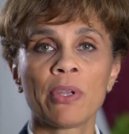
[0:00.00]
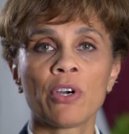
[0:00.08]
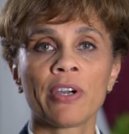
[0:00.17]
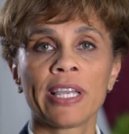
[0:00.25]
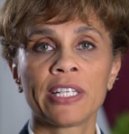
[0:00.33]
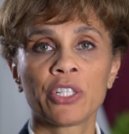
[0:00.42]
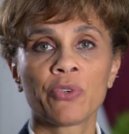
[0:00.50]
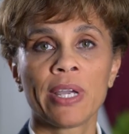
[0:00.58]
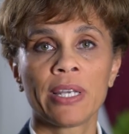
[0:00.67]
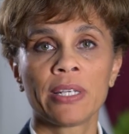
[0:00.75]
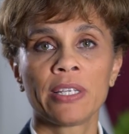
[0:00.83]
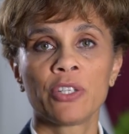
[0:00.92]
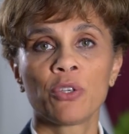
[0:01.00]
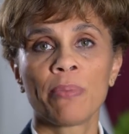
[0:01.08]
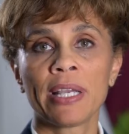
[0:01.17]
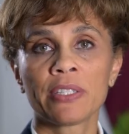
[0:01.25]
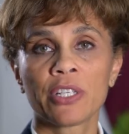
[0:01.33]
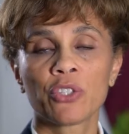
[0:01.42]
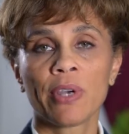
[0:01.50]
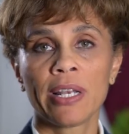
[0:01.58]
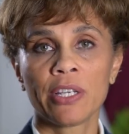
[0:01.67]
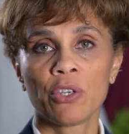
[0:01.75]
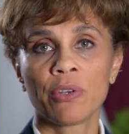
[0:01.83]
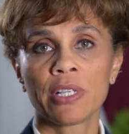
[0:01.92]
women are integrated into basic
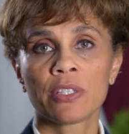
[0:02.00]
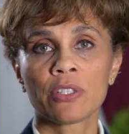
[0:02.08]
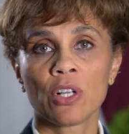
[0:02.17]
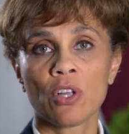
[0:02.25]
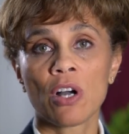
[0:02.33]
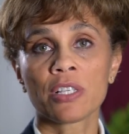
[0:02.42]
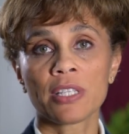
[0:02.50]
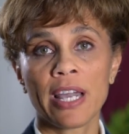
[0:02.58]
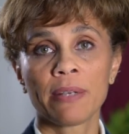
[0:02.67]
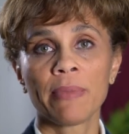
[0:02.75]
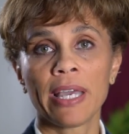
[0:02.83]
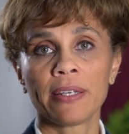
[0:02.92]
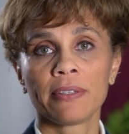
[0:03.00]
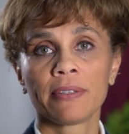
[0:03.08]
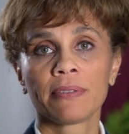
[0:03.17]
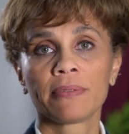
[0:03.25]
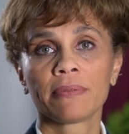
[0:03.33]
training units alongside men.